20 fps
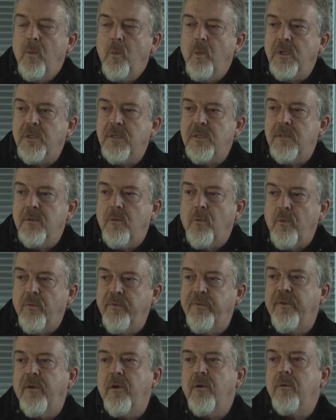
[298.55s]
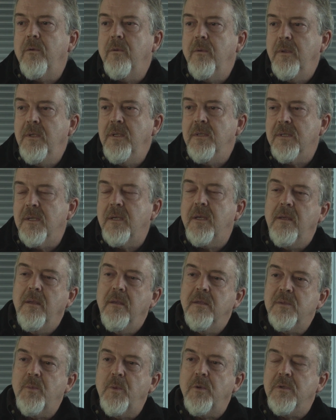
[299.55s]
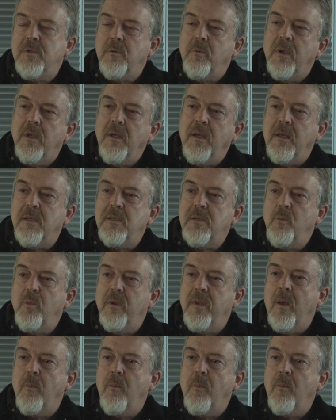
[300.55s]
which also is a spiritual connection with